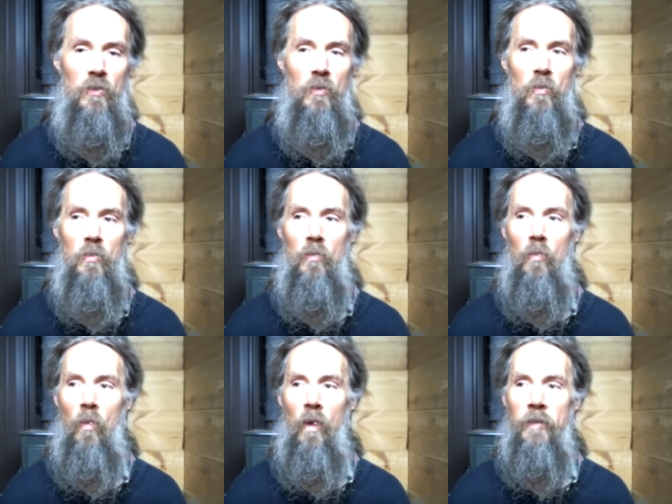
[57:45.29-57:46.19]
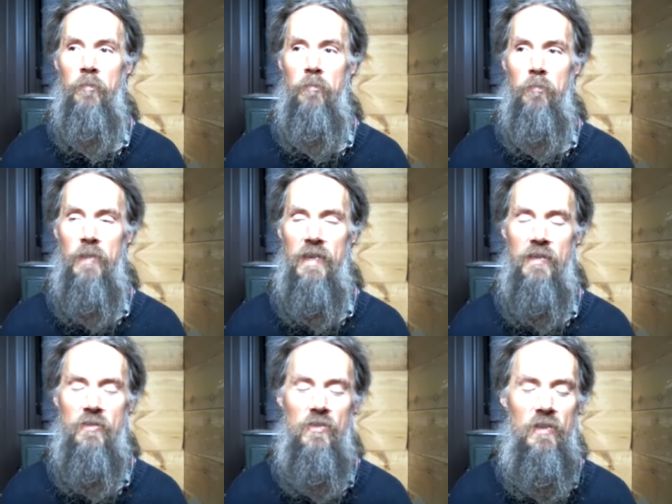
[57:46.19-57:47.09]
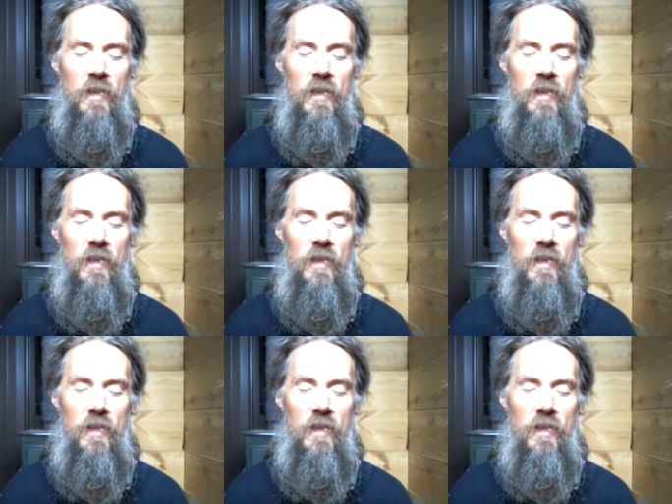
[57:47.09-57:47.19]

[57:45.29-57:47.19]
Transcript: you want peace,